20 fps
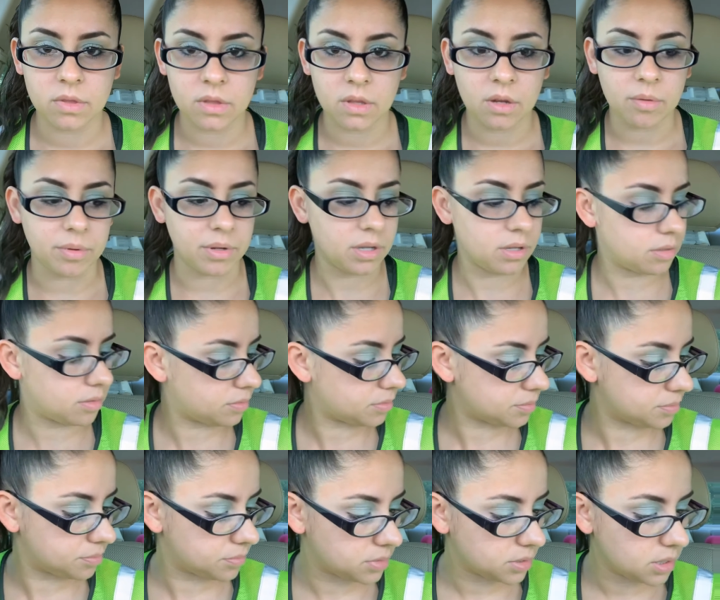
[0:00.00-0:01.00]
There we go.
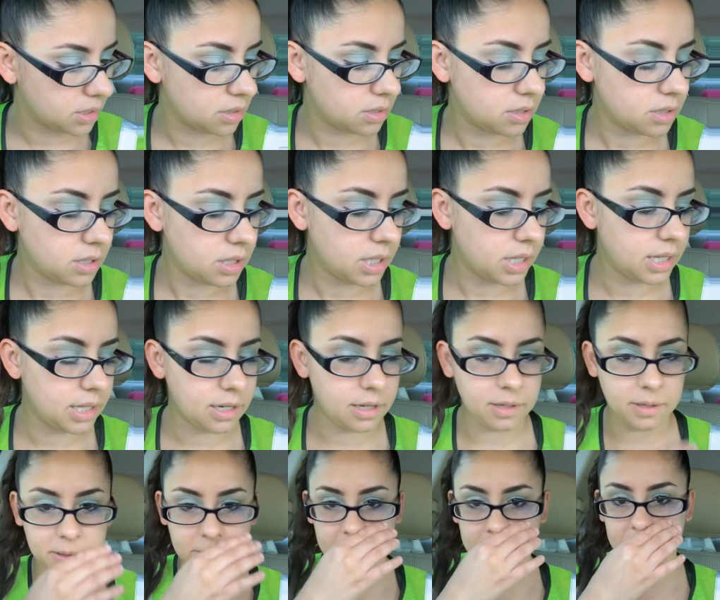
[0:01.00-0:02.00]
And
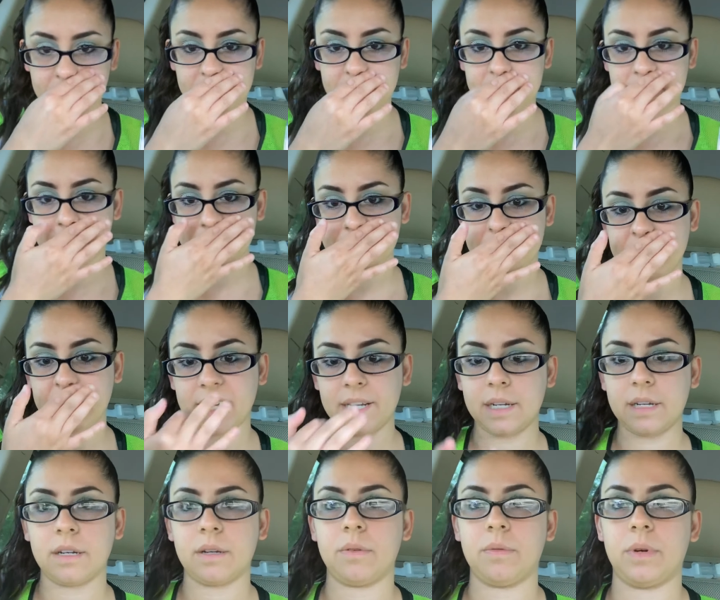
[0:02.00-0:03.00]
I always,
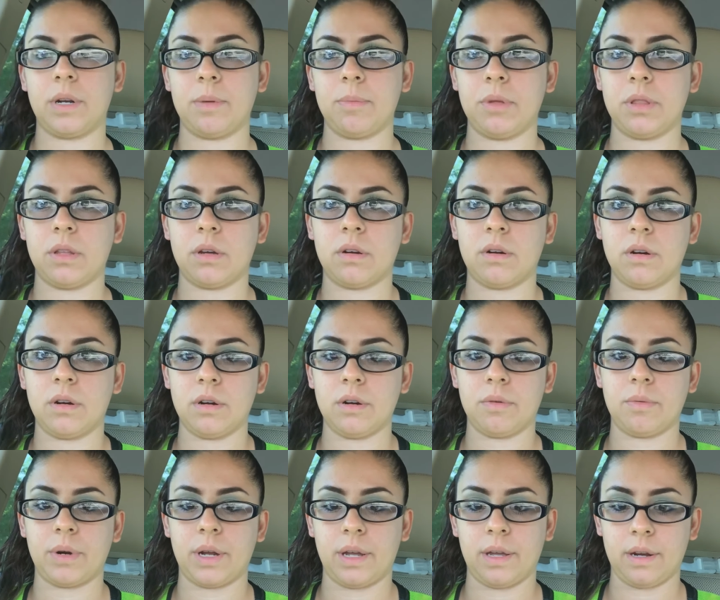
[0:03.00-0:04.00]
like, when I'm in the
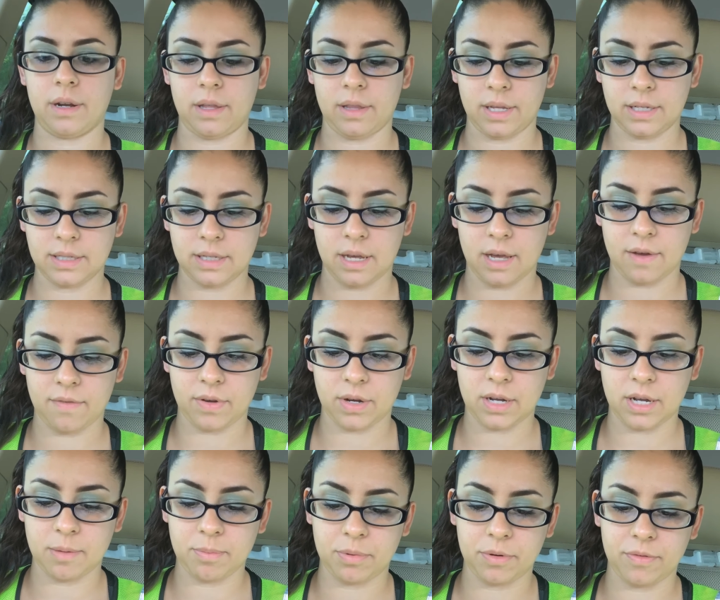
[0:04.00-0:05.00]
car ride, I like to have a
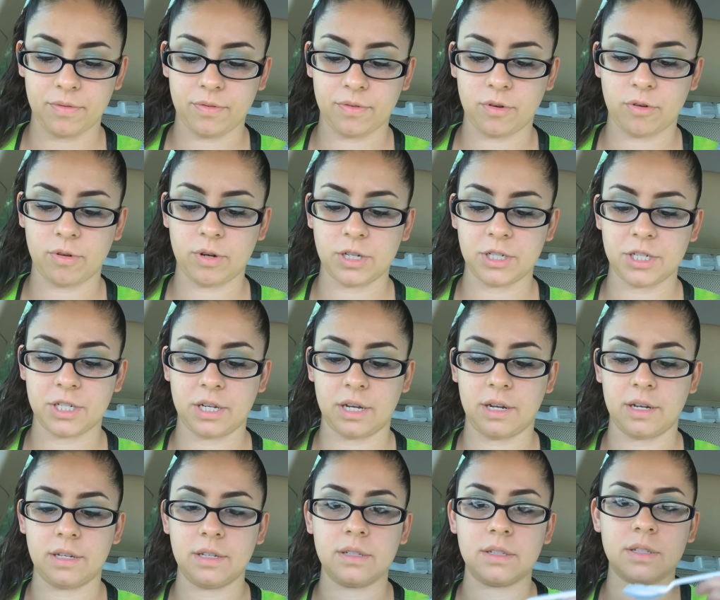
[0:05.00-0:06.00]
cup of crushed
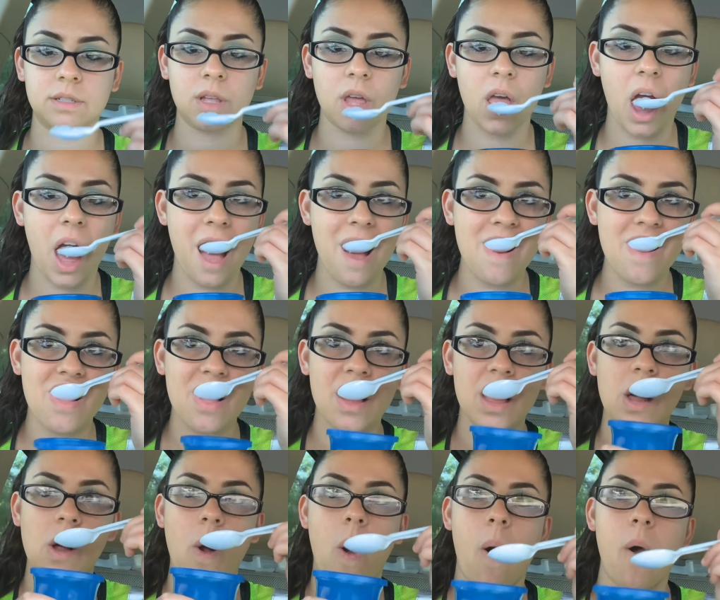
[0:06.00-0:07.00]
ice.
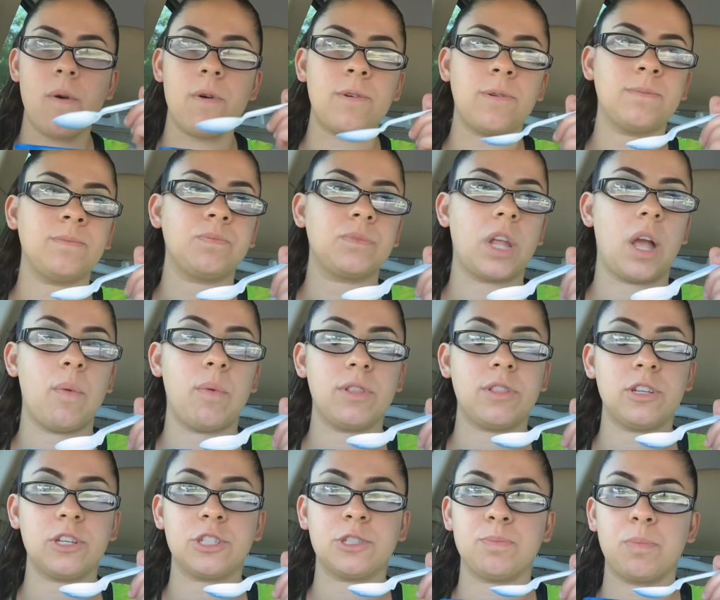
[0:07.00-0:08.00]
And
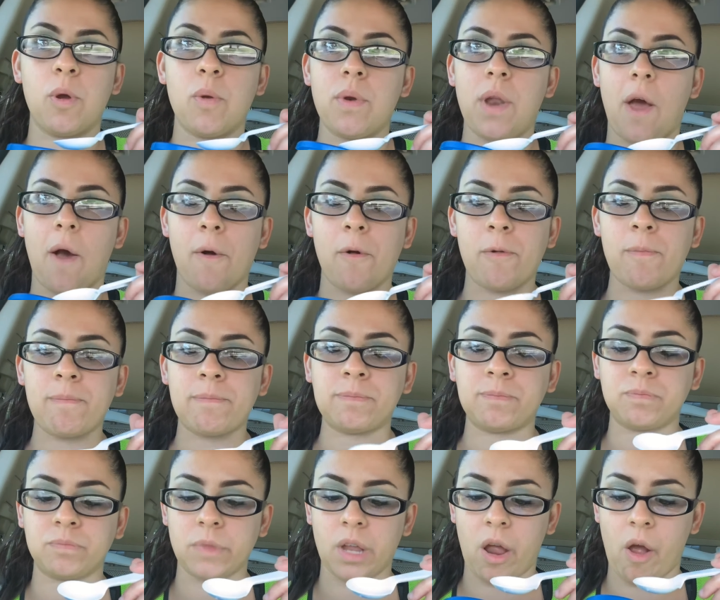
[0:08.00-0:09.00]
with this spoon now,
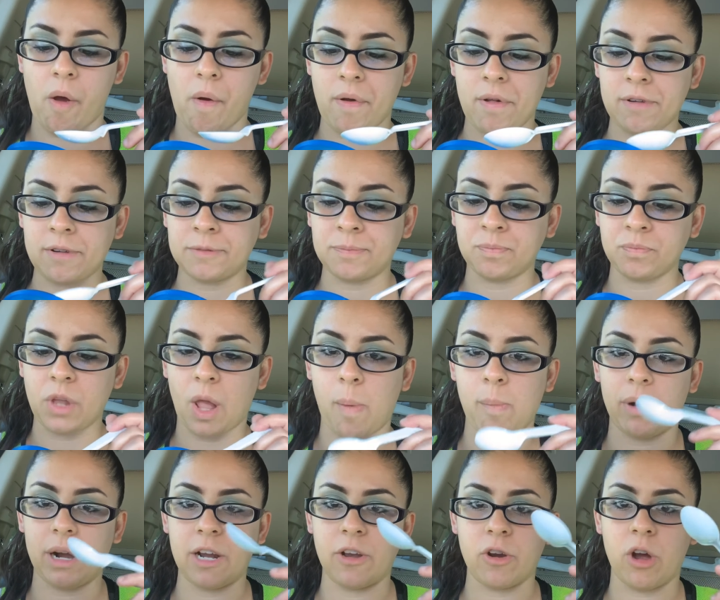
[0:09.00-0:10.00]

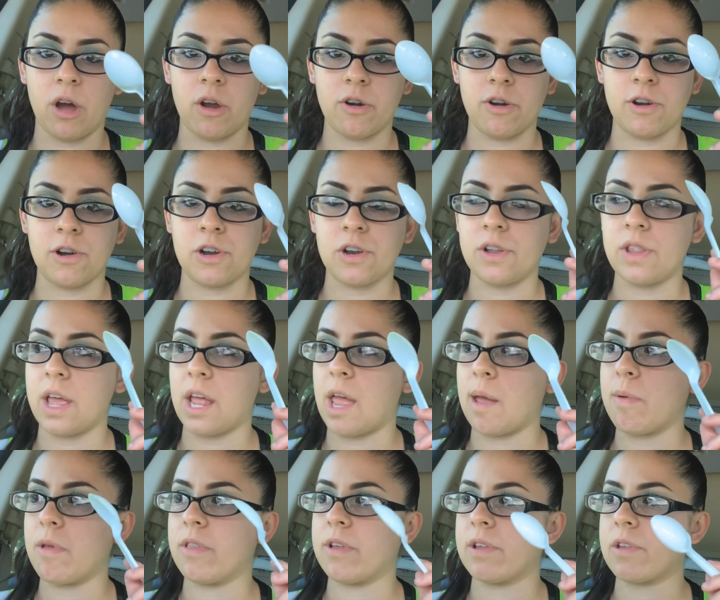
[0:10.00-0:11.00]
my daughters, they
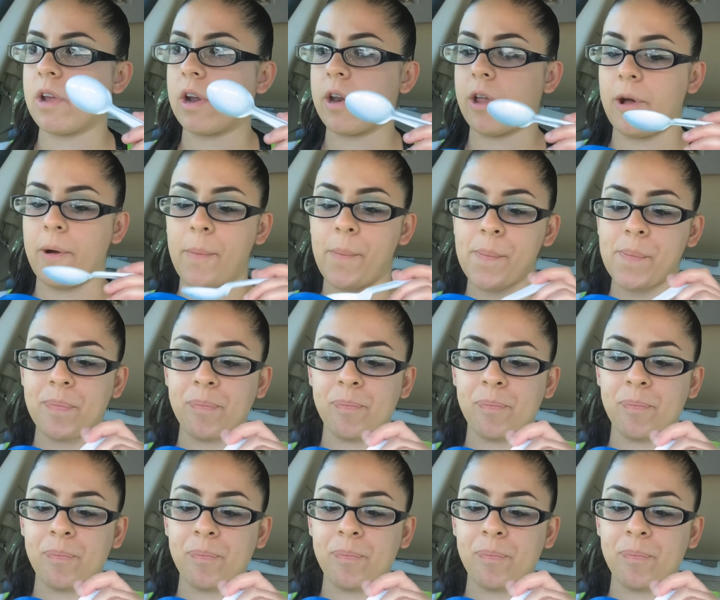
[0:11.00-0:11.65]
gave me this idea.